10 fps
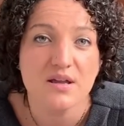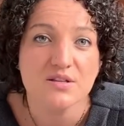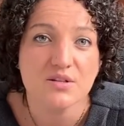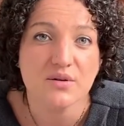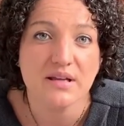
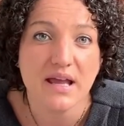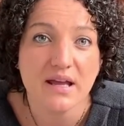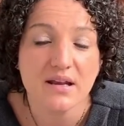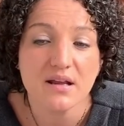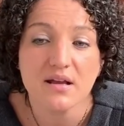So
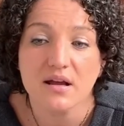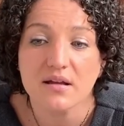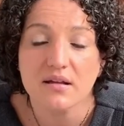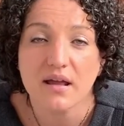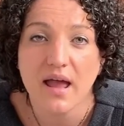again,
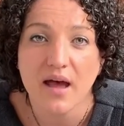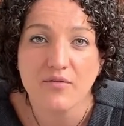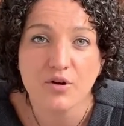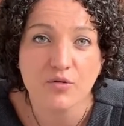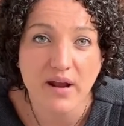have
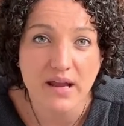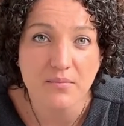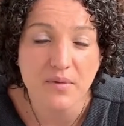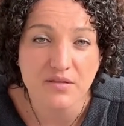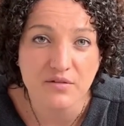a great
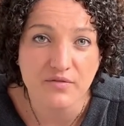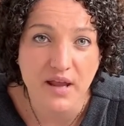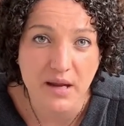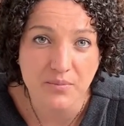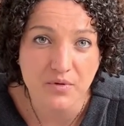month of
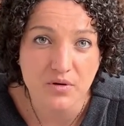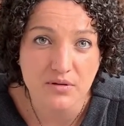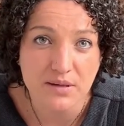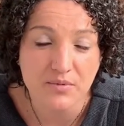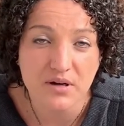April,
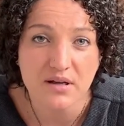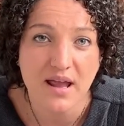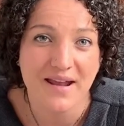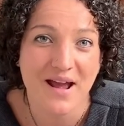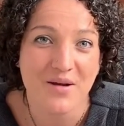Libra,
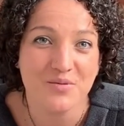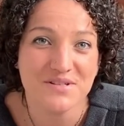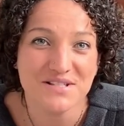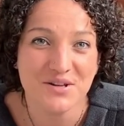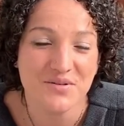and I will
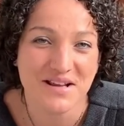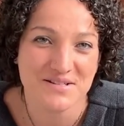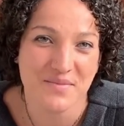see you next